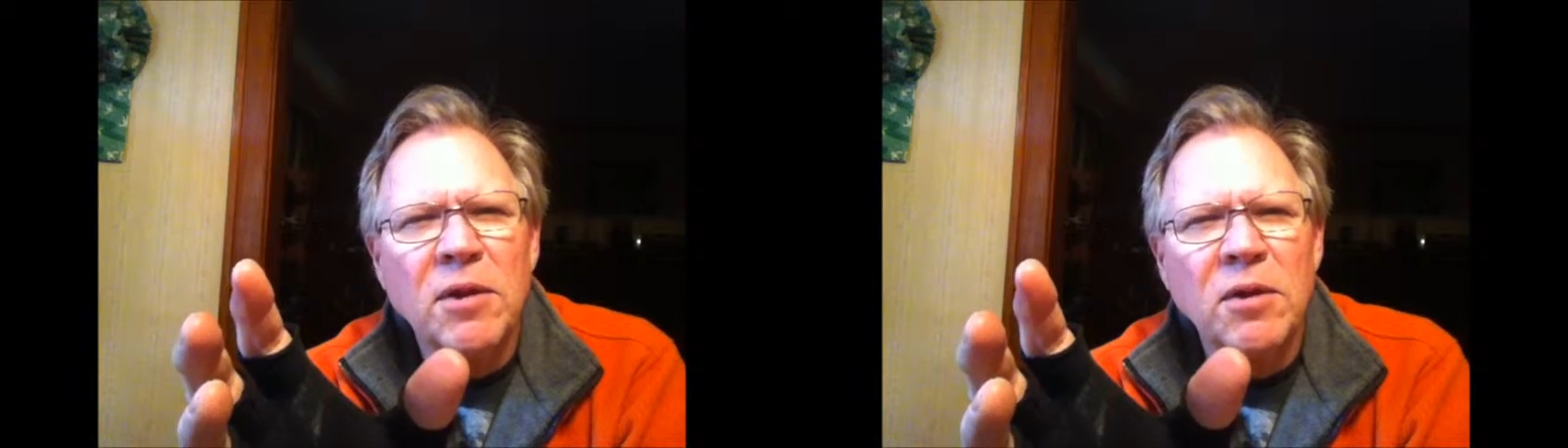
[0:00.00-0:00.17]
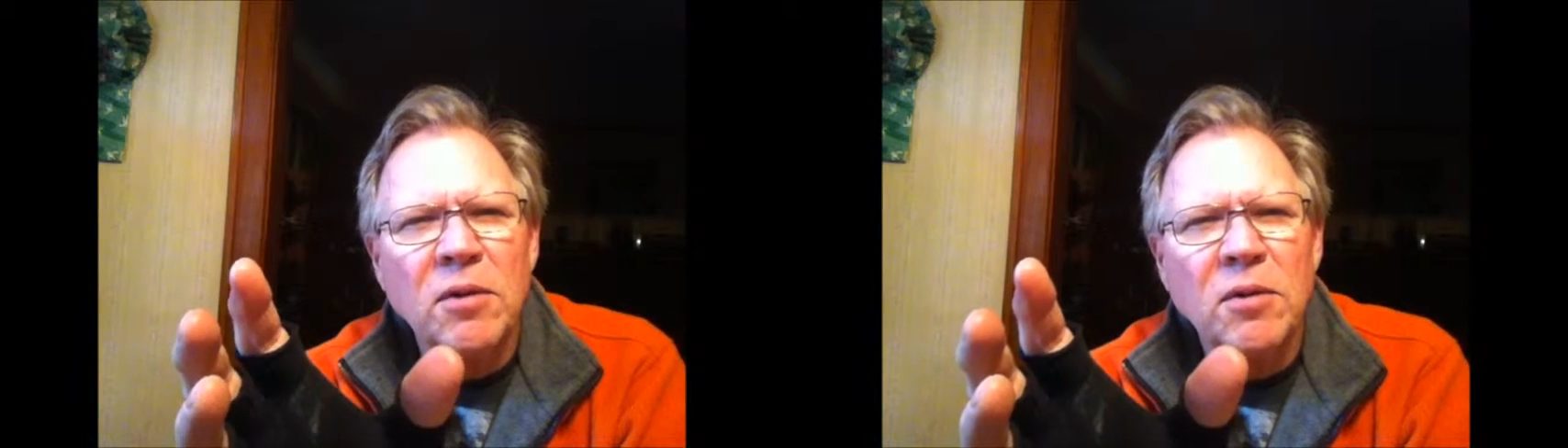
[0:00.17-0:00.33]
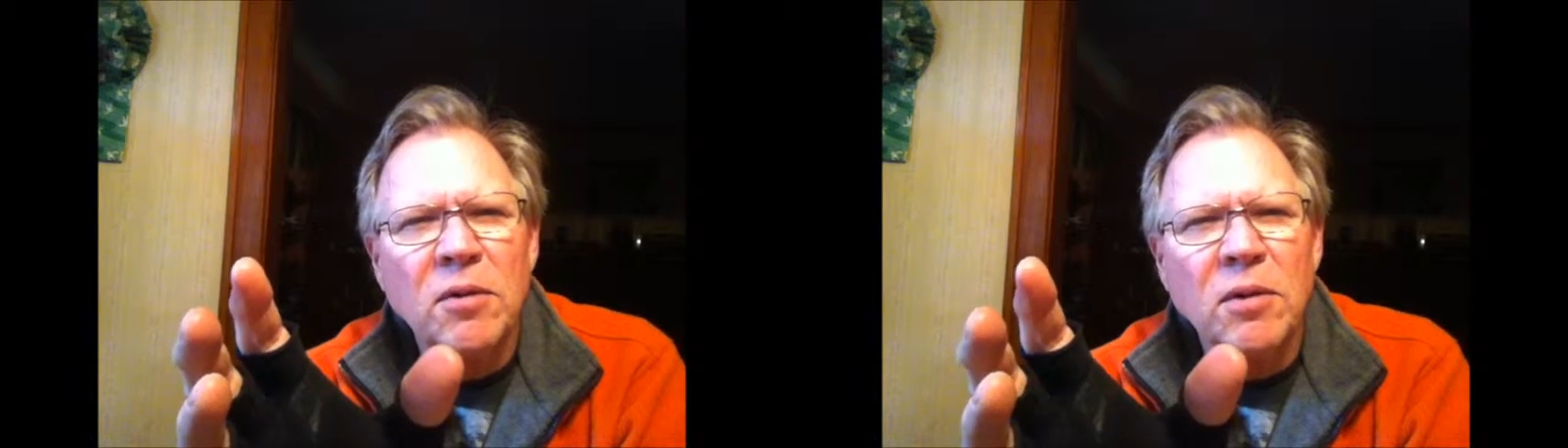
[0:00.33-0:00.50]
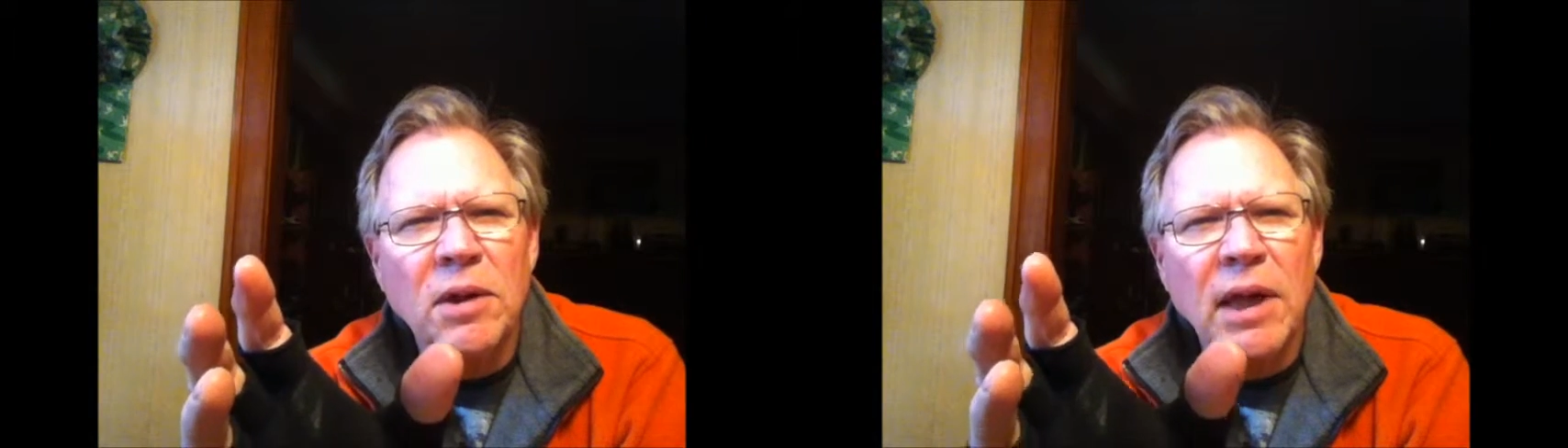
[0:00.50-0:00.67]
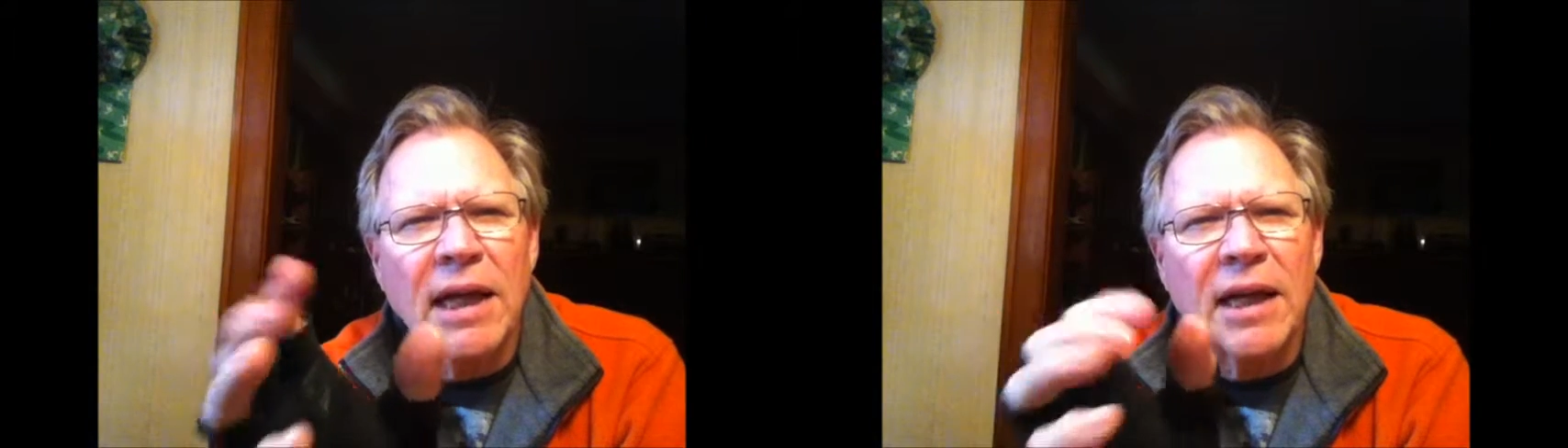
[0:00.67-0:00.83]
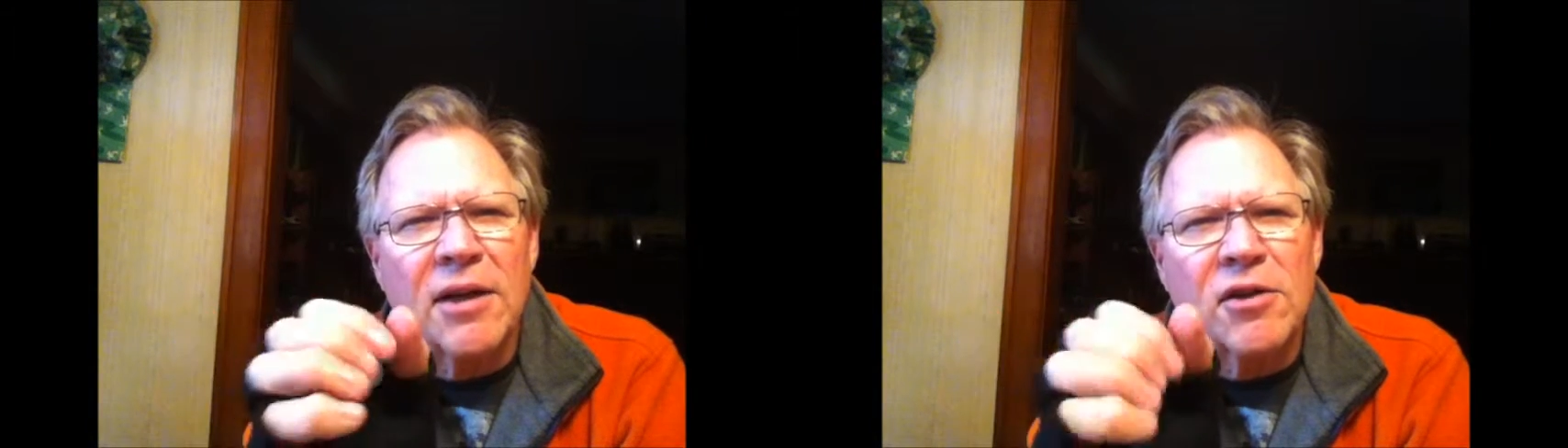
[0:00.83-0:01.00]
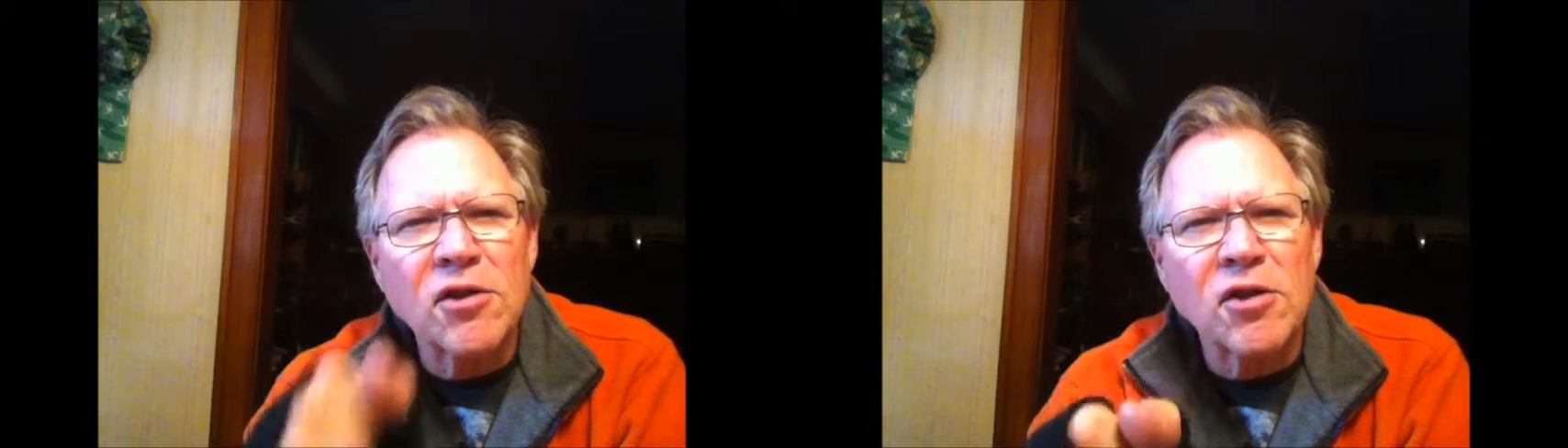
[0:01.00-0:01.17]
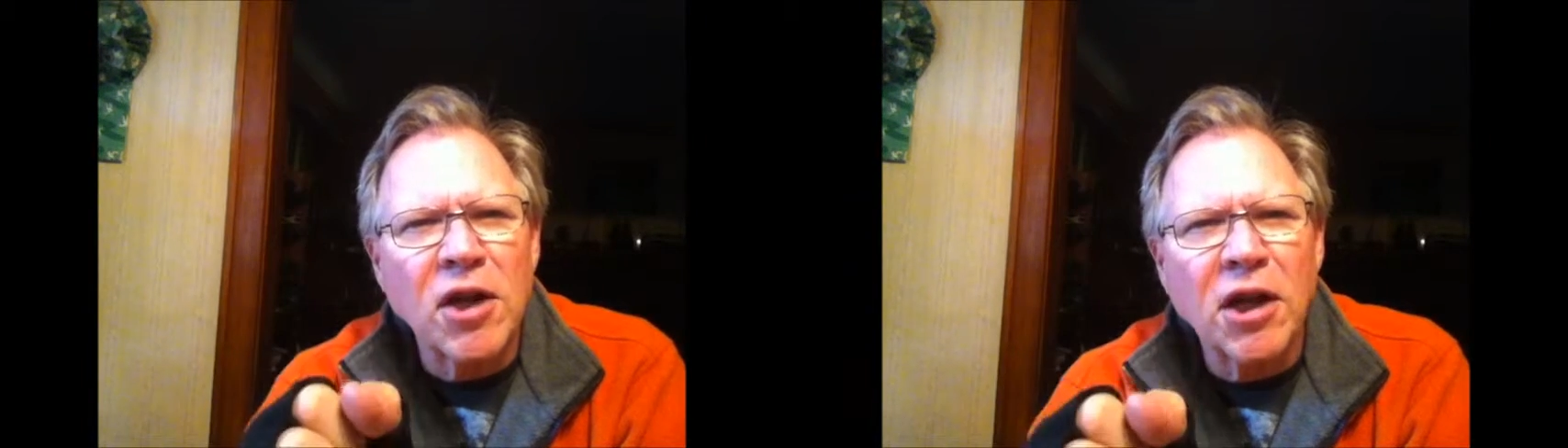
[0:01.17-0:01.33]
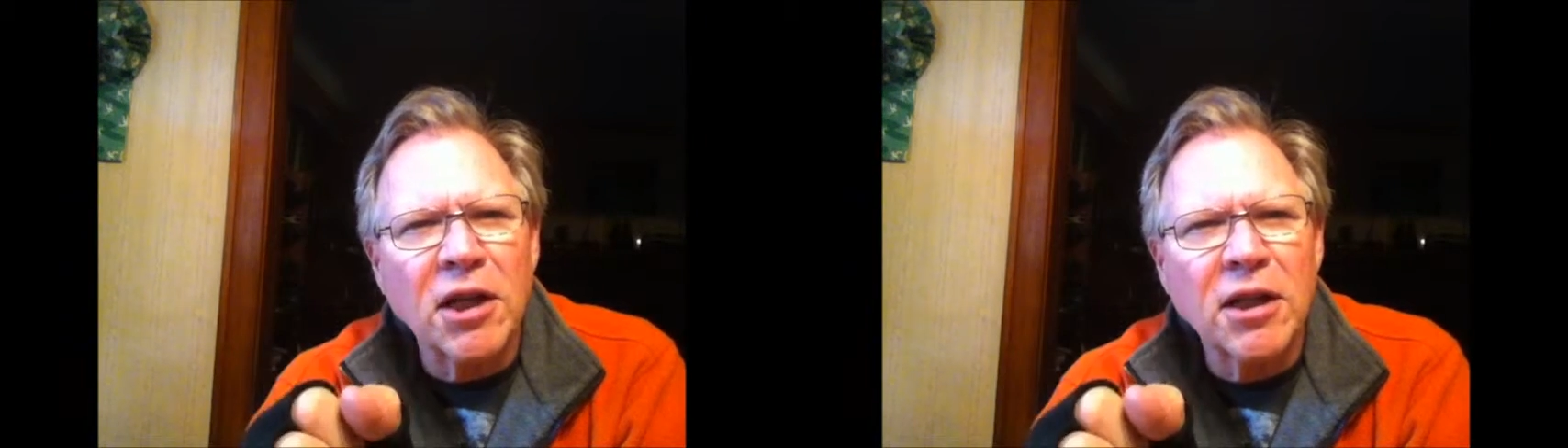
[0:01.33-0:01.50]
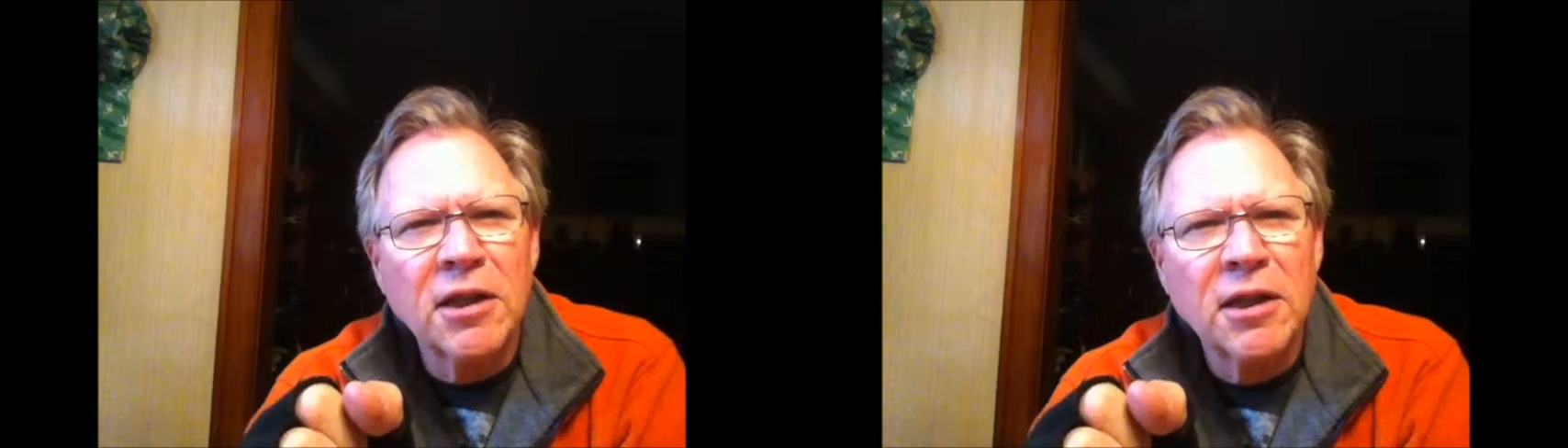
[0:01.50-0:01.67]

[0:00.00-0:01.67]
you like a sun.